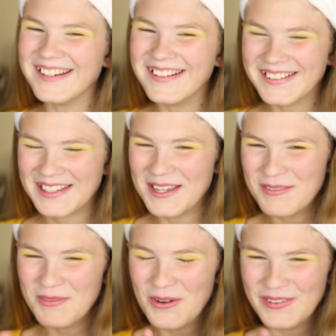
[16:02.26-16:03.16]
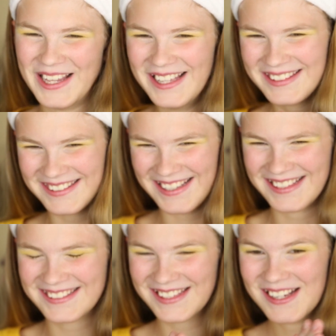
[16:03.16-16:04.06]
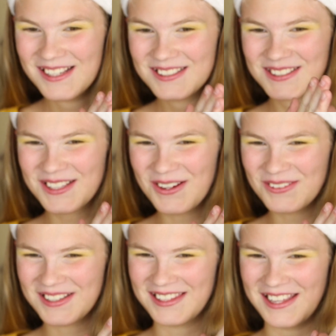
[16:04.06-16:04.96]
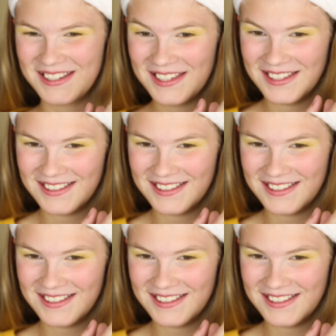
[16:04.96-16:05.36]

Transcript: do you keep moving things slowly? Like